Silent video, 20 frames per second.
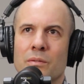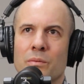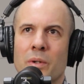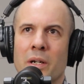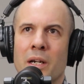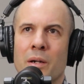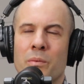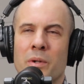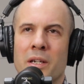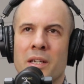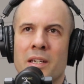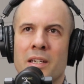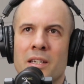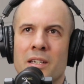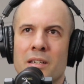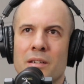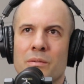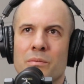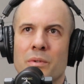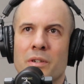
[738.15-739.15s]
where
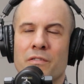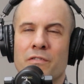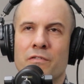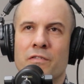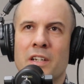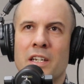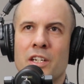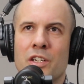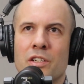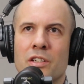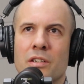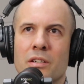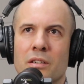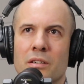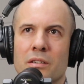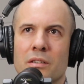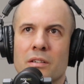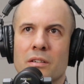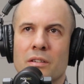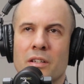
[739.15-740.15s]
we finish
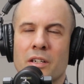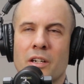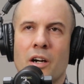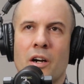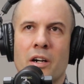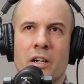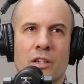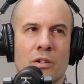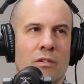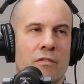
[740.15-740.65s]
the coating